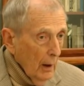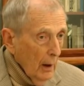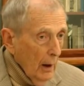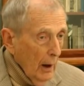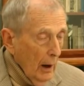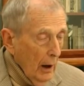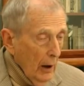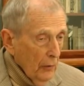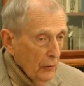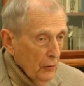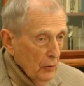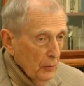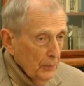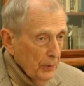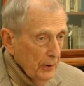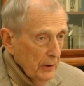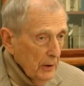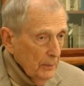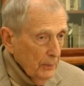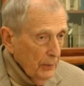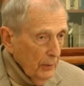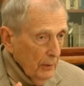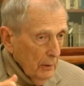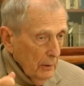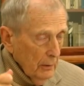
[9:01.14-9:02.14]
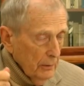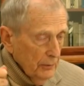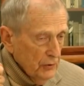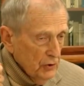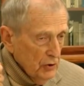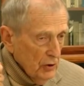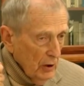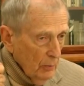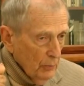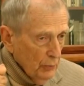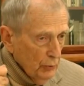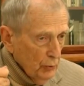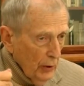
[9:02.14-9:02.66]
Other people
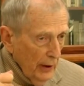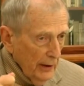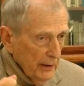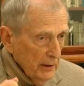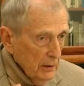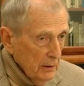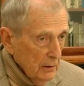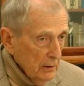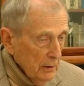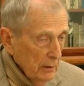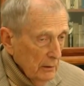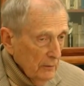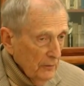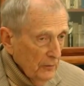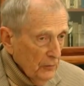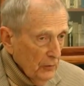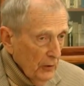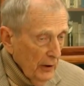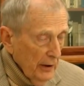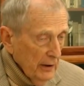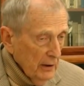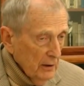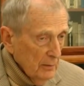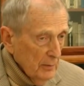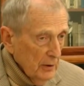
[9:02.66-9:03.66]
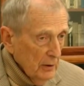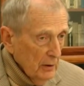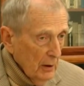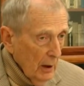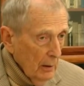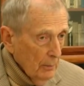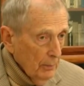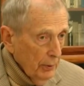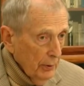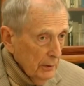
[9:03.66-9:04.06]
jump right into the fray and become